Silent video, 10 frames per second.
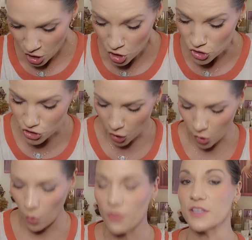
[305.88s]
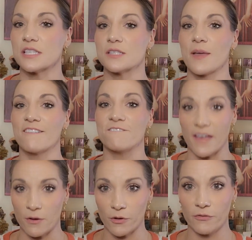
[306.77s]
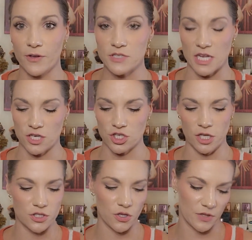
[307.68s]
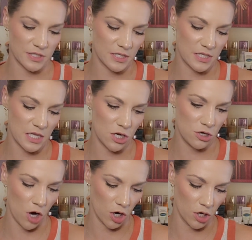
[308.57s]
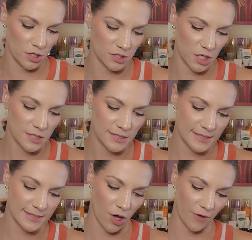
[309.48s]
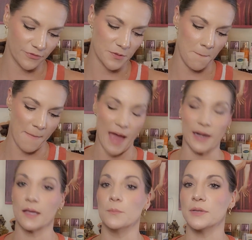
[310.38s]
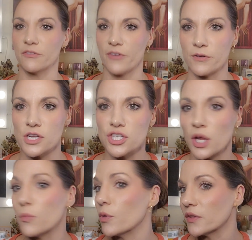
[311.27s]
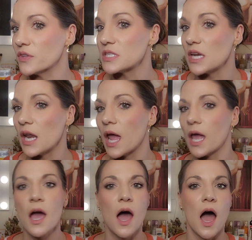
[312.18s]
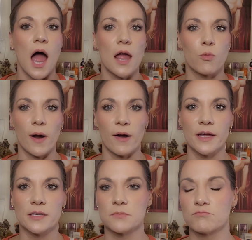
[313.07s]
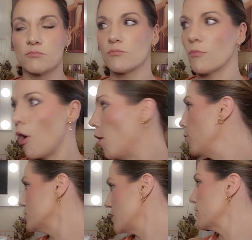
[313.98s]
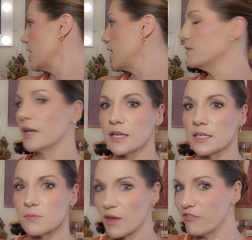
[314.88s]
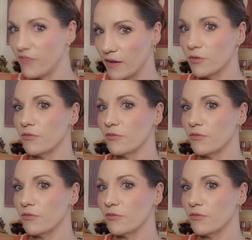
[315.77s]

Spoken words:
So this is my favorite foundation. So this is the NARS Soft Matte Complete Foundation. I'm wearing this today. I wear it almost every day. Like, it is my favorite